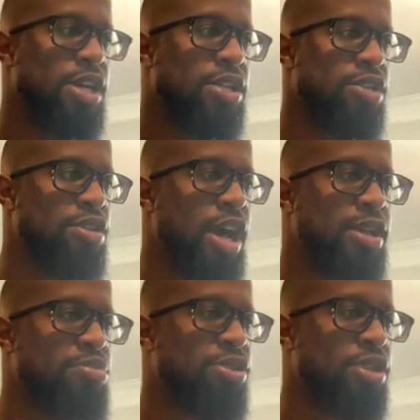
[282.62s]
You got to
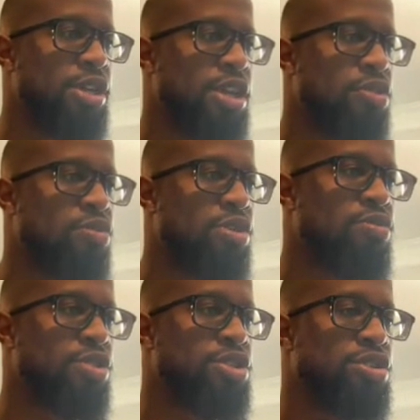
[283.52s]
put in there
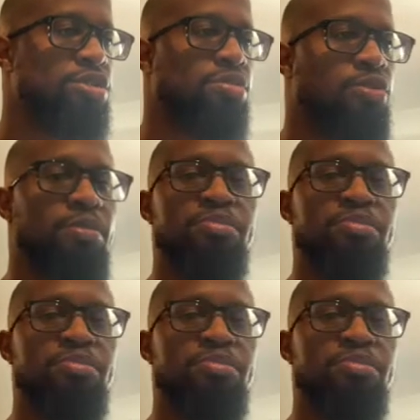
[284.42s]
what